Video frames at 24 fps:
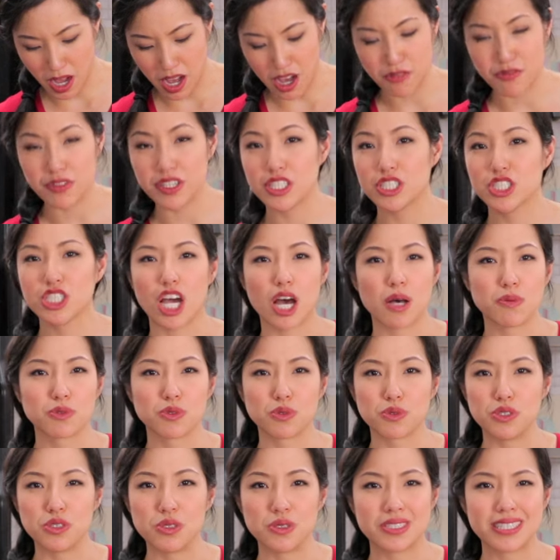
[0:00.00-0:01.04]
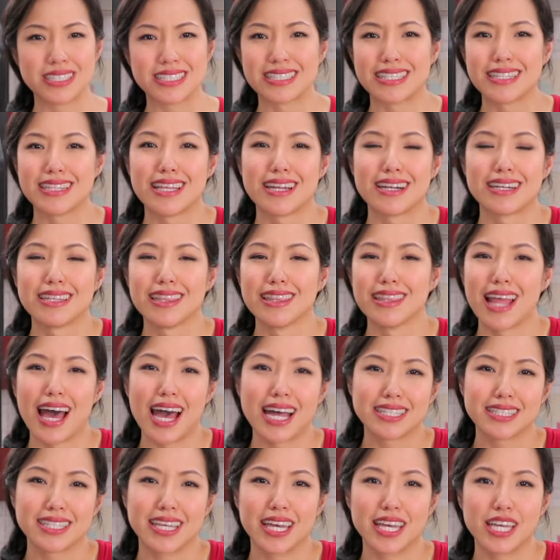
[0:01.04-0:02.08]
coffee shops will use this in their
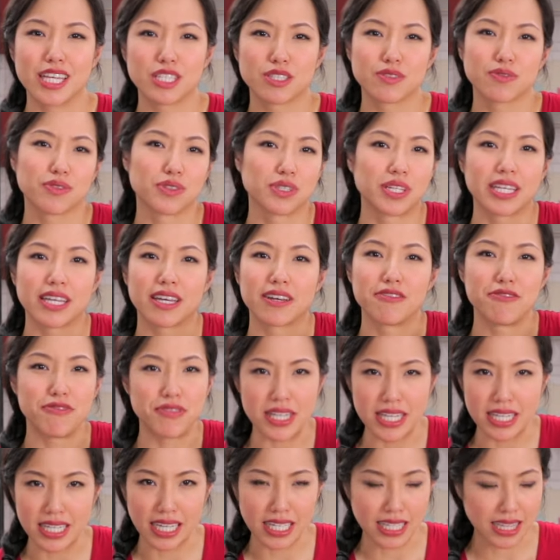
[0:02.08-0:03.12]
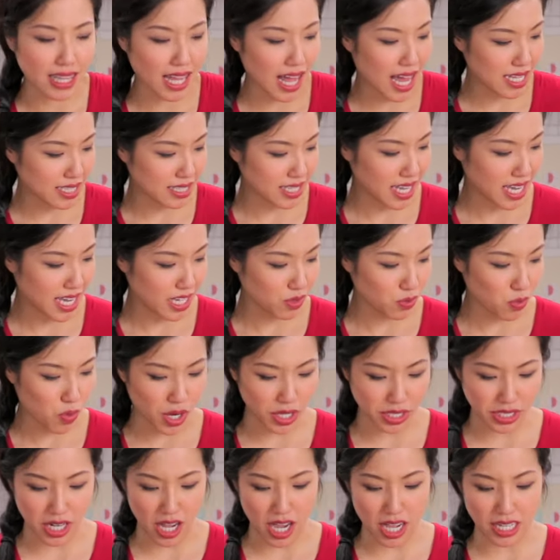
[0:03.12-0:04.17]
lattes for like a vegan latte and
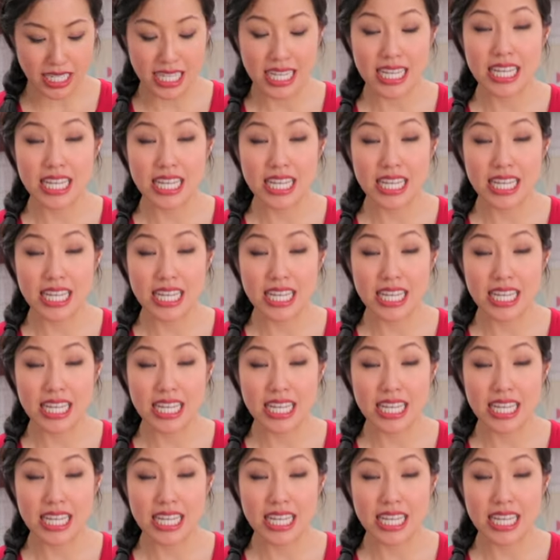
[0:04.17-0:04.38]
whatnot.